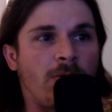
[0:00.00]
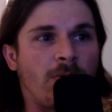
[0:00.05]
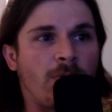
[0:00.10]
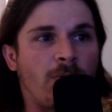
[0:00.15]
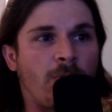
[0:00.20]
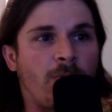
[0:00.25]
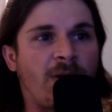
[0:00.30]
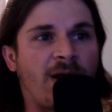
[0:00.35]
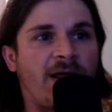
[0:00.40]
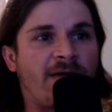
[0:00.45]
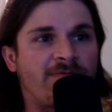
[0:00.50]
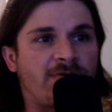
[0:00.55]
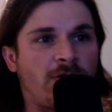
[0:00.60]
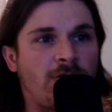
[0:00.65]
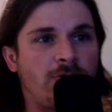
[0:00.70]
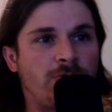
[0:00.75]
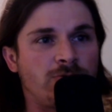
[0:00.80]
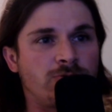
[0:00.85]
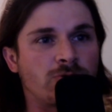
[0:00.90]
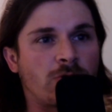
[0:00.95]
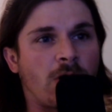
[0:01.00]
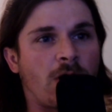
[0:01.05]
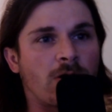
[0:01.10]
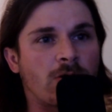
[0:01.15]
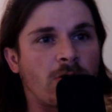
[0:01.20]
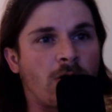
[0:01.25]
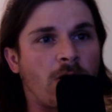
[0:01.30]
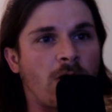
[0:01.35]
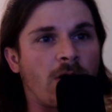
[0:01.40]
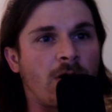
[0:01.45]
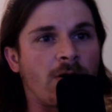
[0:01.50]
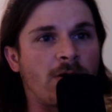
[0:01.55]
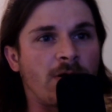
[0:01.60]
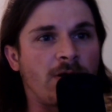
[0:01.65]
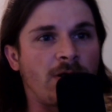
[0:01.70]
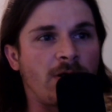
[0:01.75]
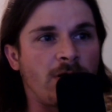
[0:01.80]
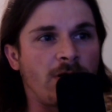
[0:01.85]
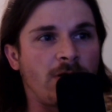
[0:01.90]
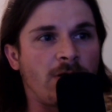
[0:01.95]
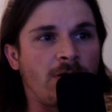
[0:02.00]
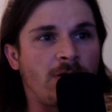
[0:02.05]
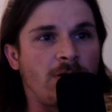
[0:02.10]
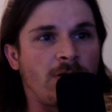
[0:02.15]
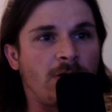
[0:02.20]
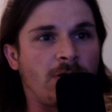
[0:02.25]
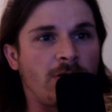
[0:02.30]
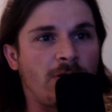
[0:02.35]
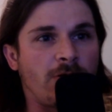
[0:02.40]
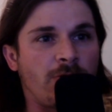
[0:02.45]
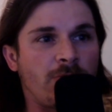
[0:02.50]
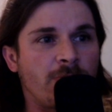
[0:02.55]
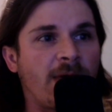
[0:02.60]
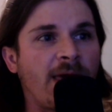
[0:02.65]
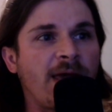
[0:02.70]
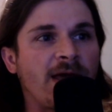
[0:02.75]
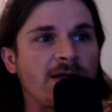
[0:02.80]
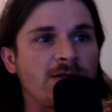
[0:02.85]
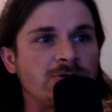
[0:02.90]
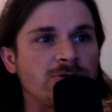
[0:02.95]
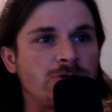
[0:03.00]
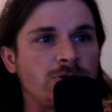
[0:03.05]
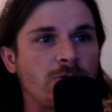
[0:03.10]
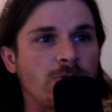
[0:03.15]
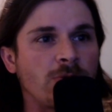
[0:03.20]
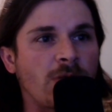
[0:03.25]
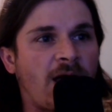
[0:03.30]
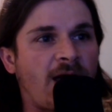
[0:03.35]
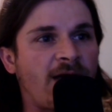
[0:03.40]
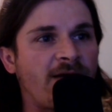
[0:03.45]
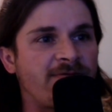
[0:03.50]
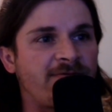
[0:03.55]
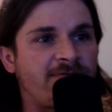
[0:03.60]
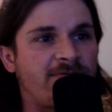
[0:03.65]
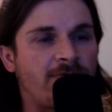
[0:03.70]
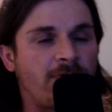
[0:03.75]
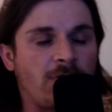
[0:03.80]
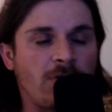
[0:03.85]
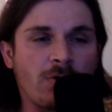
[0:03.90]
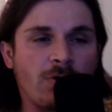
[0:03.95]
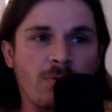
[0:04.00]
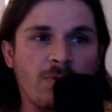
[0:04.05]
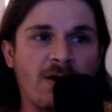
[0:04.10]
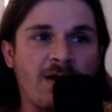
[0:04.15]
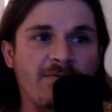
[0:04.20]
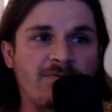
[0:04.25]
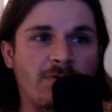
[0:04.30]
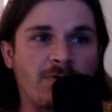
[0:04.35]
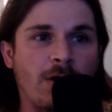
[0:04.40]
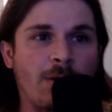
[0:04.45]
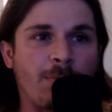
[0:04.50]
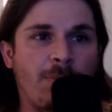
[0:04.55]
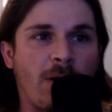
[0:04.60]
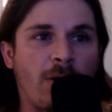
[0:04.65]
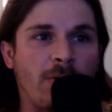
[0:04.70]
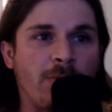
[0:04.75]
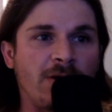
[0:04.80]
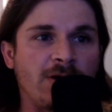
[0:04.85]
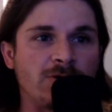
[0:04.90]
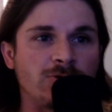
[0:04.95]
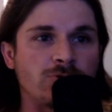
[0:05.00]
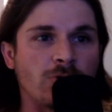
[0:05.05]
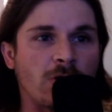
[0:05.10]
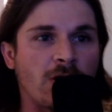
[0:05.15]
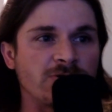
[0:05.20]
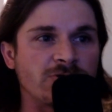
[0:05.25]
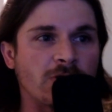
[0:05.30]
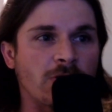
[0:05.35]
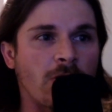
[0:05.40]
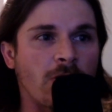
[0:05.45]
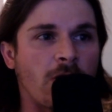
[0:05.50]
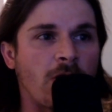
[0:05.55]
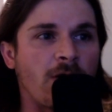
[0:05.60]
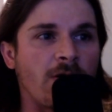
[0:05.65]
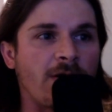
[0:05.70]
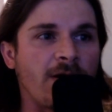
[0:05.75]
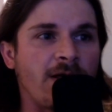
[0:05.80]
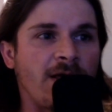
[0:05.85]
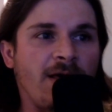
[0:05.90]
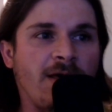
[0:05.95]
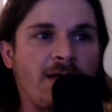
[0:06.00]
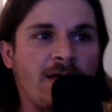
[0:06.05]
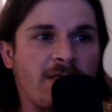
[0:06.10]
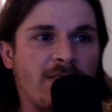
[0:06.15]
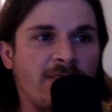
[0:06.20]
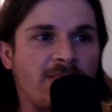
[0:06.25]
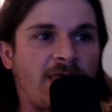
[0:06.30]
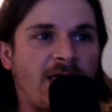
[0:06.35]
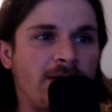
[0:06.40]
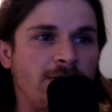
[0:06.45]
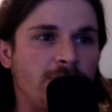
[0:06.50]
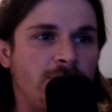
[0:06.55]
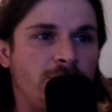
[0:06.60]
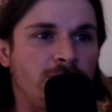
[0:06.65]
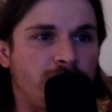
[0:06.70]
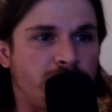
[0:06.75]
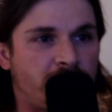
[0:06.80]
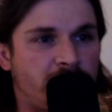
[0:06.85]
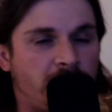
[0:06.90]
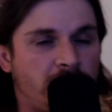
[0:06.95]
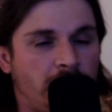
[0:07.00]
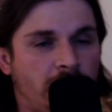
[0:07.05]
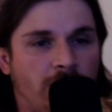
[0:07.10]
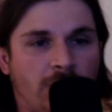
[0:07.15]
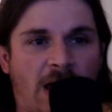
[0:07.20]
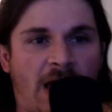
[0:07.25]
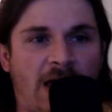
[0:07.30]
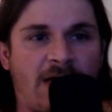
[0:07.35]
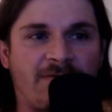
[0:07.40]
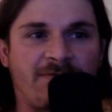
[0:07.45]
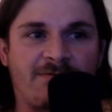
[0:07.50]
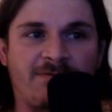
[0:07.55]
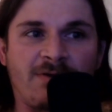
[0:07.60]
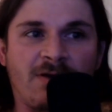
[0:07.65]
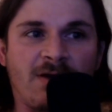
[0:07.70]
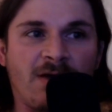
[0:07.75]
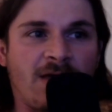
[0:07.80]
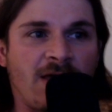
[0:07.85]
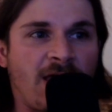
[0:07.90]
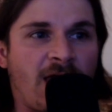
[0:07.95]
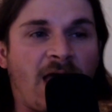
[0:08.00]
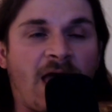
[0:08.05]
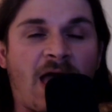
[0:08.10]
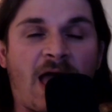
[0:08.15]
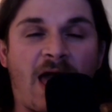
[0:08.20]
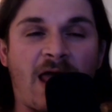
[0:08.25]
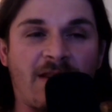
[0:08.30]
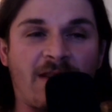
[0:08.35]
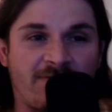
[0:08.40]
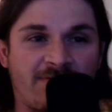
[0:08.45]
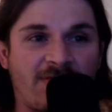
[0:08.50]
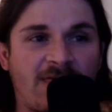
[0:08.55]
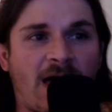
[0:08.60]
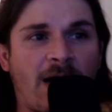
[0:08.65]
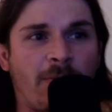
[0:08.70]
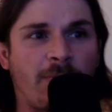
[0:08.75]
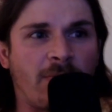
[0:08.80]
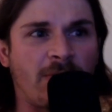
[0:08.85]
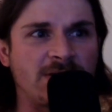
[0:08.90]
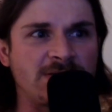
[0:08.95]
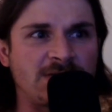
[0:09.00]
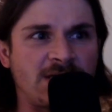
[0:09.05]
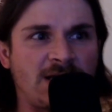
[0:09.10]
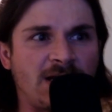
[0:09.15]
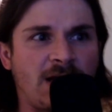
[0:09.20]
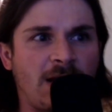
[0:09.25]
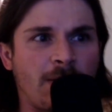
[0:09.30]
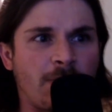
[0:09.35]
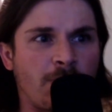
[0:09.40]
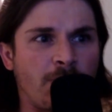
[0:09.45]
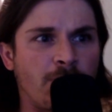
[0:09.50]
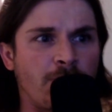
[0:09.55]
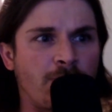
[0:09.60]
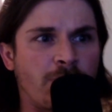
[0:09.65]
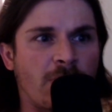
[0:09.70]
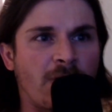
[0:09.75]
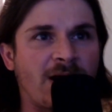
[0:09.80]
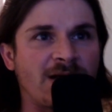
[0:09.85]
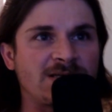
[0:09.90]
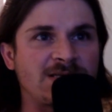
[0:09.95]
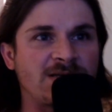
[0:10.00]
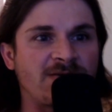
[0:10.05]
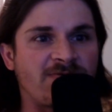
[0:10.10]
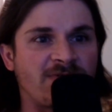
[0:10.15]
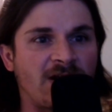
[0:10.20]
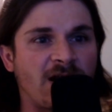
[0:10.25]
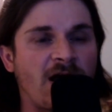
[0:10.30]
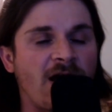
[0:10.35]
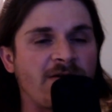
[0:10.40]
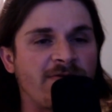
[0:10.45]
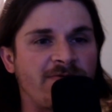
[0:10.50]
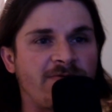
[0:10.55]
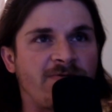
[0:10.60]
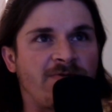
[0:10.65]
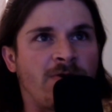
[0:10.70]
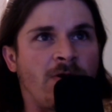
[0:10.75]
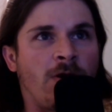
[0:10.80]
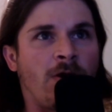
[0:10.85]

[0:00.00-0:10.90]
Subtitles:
Whenever you draw a card, you gain 2 life. Whenever an opponent draws a card, they lose 2 life. And if that wasn't impressive enough,